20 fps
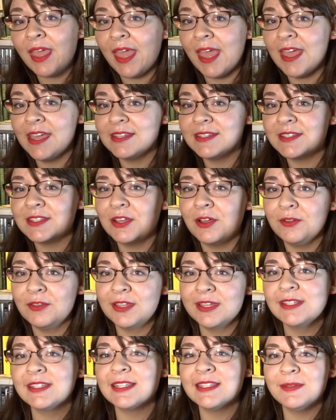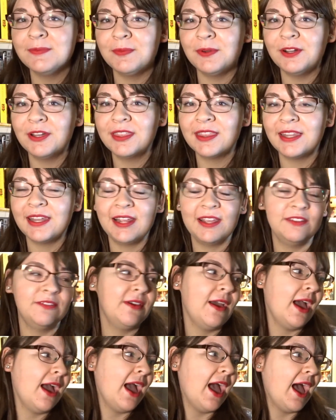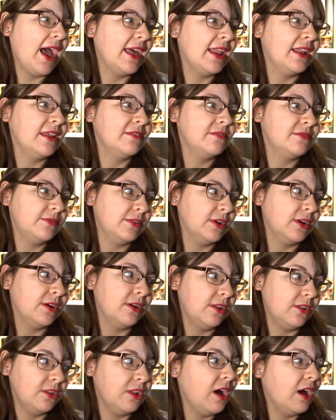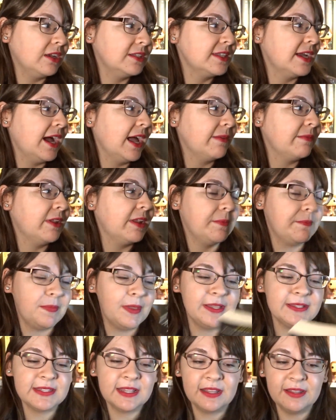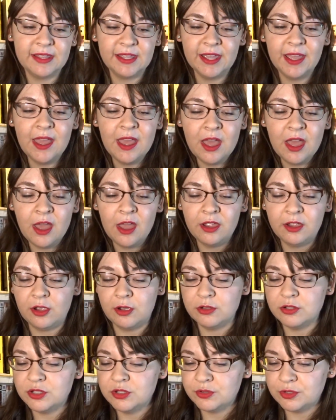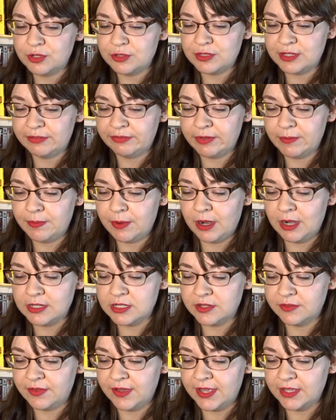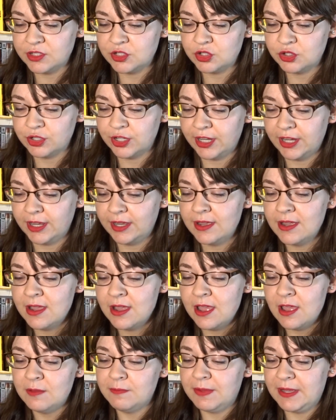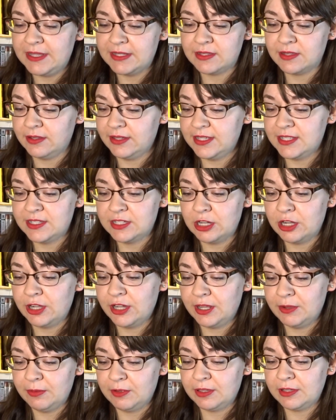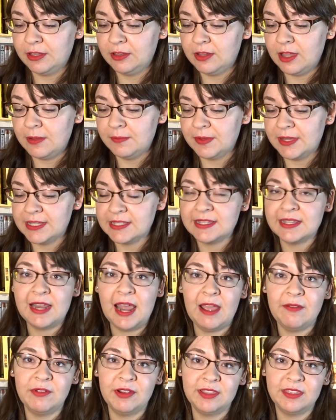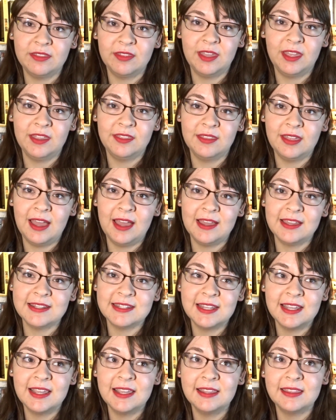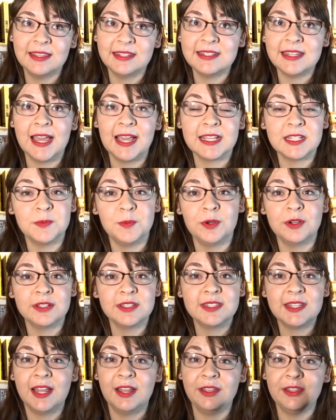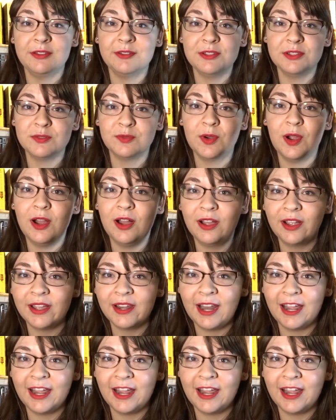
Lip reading: And so this is a book that I've had for a long time, and it basically goes through different parts of history, basically starting with Columbus and everything that the textbooks tell you is wrong.